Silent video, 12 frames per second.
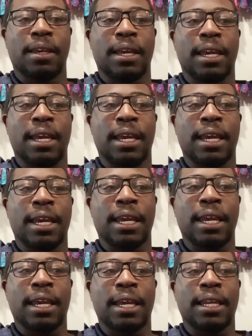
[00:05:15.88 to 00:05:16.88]

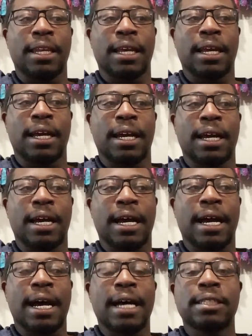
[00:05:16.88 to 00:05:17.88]
And
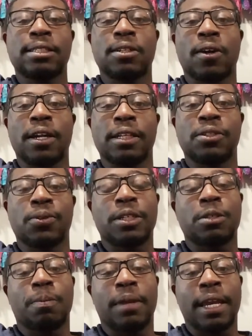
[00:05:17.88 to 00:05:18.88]
I started to
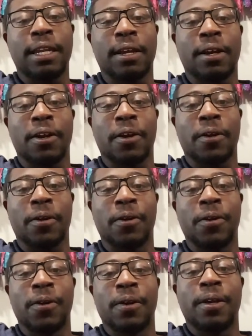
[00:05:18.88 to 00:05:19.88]
explain to her
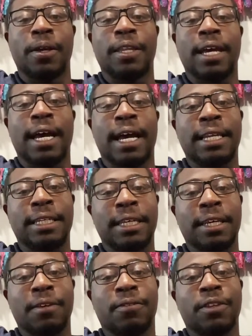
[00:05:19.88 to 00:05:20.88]
the
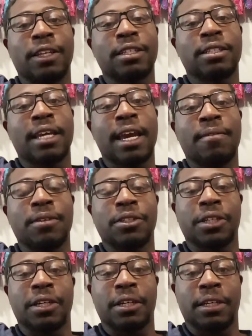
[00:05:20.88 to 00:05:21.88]
idea for the
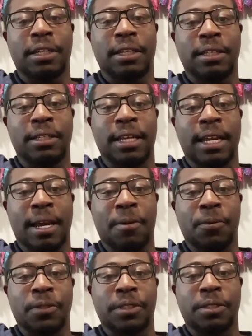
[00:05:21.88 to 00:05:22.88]
scavenger hunt that I
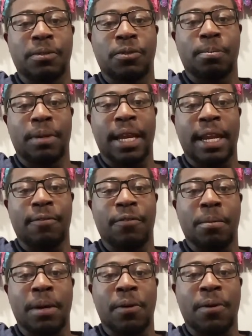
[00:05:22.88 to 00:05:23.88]
was planning for
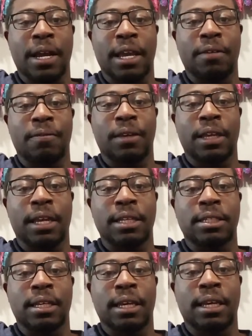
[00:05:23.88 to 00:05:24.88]
my wife. And I
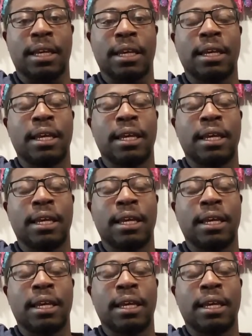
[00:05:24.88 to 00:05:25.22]
said,